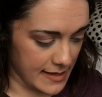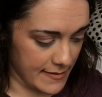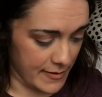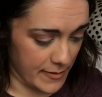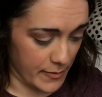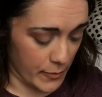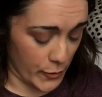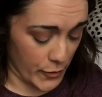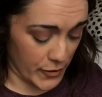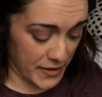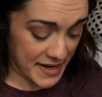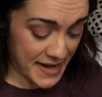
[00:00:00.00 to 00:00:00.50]
even
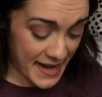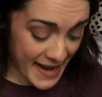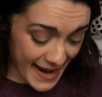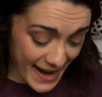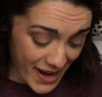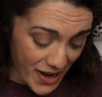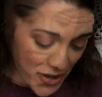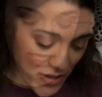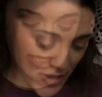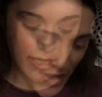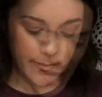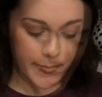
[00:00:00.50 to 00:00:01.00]
more
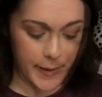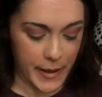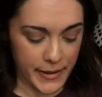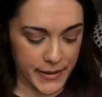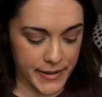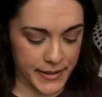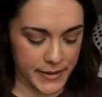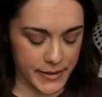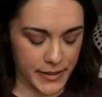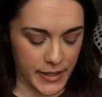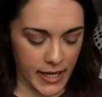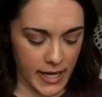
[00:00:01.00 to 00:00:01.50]
now. I talk about
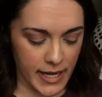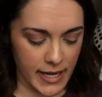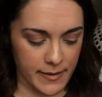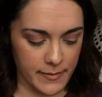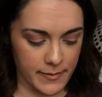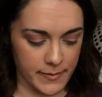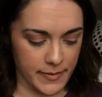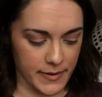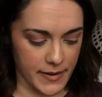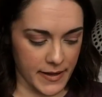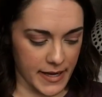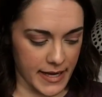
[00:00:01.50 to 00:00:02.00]
it a
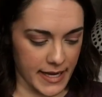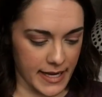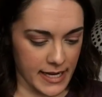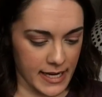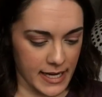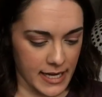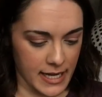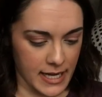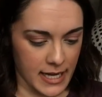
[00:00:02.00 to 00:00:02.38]
lot, but